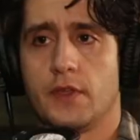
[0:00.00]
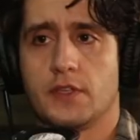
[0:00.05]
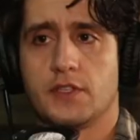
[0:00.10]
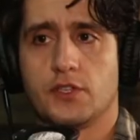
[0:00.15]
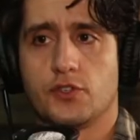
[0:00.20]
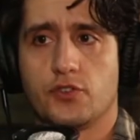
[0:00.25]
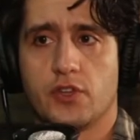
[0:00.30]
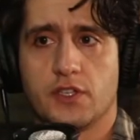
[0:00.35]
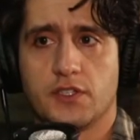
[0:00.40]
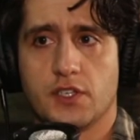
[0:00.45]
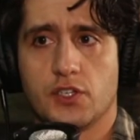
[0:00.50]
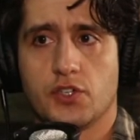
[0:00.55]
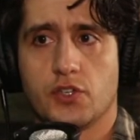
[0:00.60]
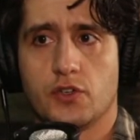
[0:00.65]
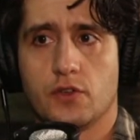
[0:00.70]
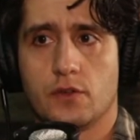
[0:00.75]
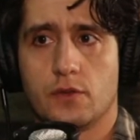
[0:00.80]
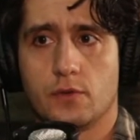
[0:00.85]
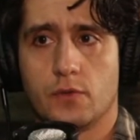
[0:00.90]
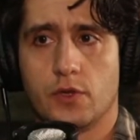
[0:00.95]
It's a
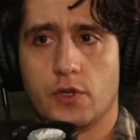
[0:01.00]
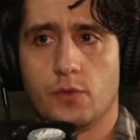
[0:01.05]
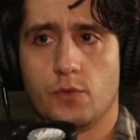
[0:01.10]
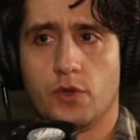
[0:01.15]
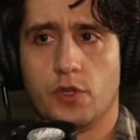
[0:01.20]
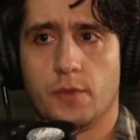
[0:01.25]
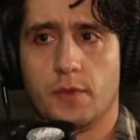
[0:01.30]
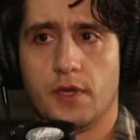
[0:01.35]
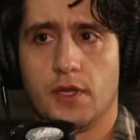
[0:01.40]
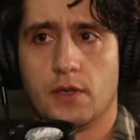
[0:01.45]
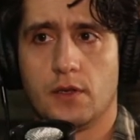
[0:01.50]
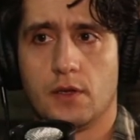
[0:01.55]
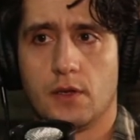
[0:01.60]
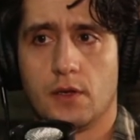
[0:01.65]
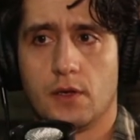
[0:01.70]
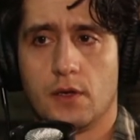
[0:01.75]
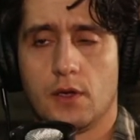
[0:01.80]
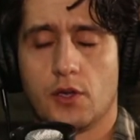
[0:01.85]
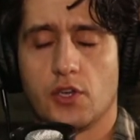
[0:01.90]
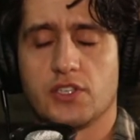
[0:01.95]
transitional? What do you mean?
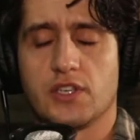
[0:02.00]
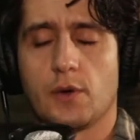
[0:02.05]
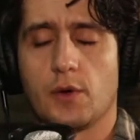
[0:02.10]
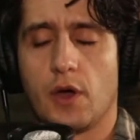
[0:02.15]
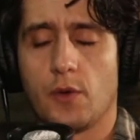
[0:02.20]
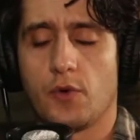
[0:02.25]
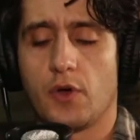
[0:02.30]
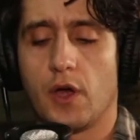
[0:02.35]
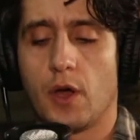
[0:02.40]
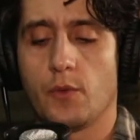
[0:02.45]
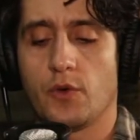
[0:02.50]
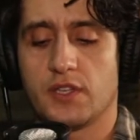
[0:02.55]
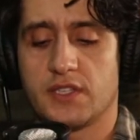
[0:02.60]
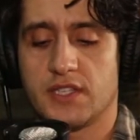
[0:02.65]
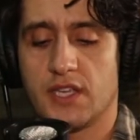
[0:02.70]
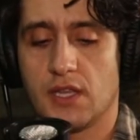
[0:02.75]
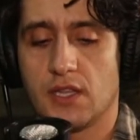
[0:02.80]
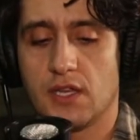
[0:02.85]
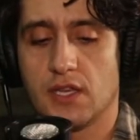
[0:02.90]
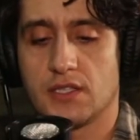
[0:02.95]
Because I want to
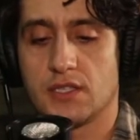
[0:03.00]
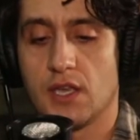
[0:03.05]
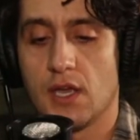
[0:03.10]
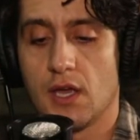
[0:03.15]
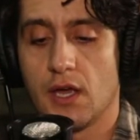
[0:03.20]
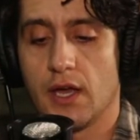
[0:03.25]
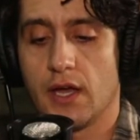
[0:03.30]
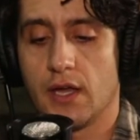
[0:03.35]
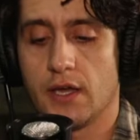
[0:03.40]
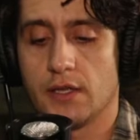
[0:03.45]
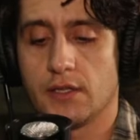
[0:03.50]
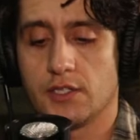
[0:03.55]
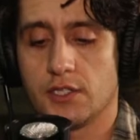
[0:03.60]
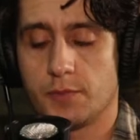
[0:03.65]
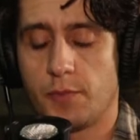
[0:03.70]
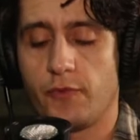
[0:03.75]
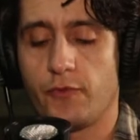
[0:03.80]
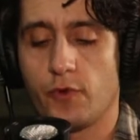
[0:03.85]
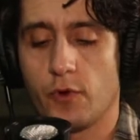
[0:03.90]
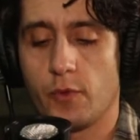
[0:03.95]
say this,
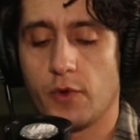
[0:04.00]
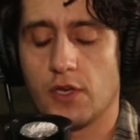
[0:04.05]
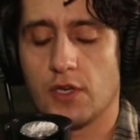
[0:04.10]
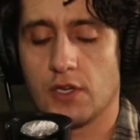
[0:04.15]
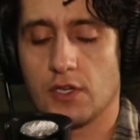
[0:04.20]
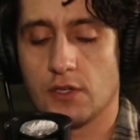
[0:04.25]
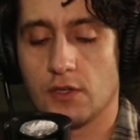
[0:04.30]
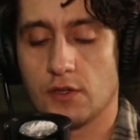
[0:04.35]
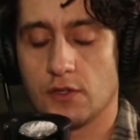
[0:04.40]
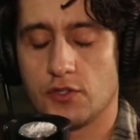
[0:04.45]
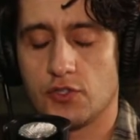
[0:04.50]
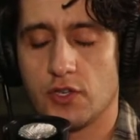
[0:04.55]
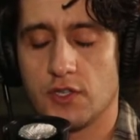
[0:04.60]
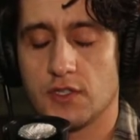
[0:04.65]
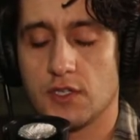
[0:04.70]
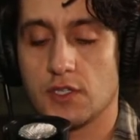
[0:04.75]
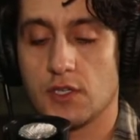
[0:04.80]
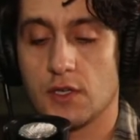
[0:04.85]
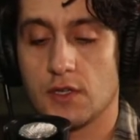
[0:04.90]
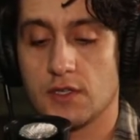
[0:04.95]
just before we
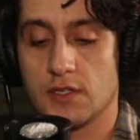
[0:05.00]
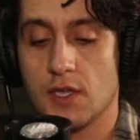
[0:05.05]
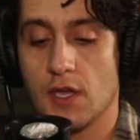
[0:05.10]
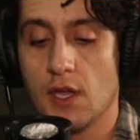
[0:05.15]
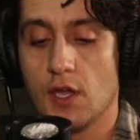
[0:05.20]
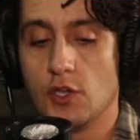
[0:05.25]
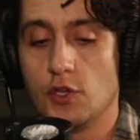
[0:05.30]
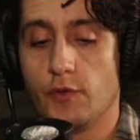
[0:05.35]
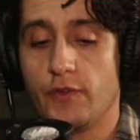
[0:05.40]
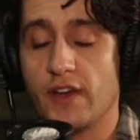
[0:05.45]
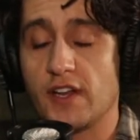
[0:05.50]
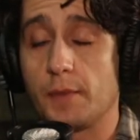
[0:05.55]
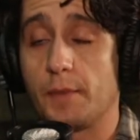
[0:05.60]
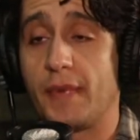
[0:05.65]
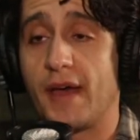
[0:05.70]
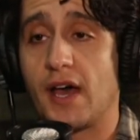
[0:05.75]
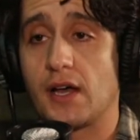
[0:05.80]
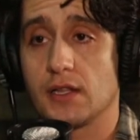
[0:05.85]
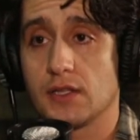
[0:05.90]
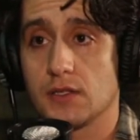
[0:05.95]
transition to this, you found a
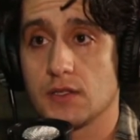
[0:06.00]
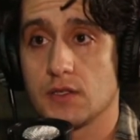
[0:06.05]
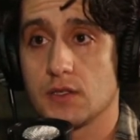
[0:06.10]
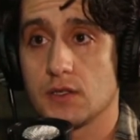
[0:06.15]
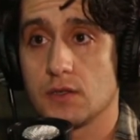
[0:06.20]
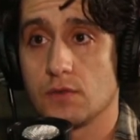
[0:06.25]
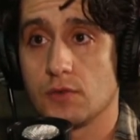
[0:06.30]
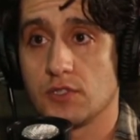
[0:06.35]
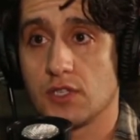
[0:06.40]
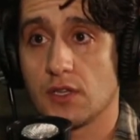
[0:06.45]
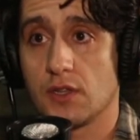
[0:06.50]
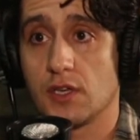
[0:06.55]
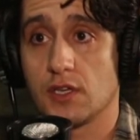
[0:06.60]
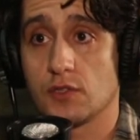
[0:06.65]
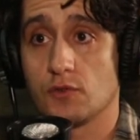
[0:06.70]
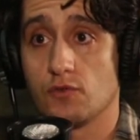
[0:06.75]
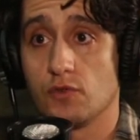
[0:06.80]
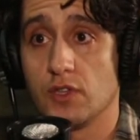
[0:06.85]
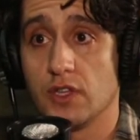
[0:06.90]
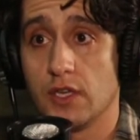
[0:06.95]
balance, which I think
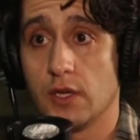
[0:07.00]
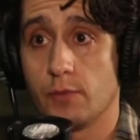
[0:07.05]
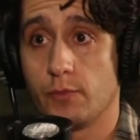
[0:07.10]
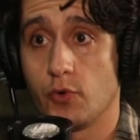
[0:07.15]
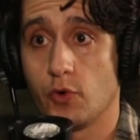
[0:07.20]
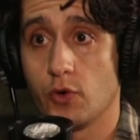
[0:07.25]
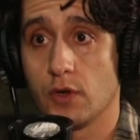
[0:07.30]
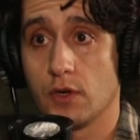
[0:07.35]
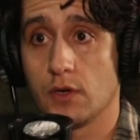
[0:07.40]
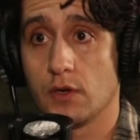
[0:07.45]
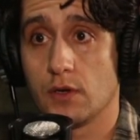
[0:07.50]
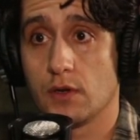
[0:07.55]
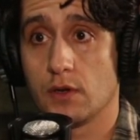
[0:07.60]
is really important.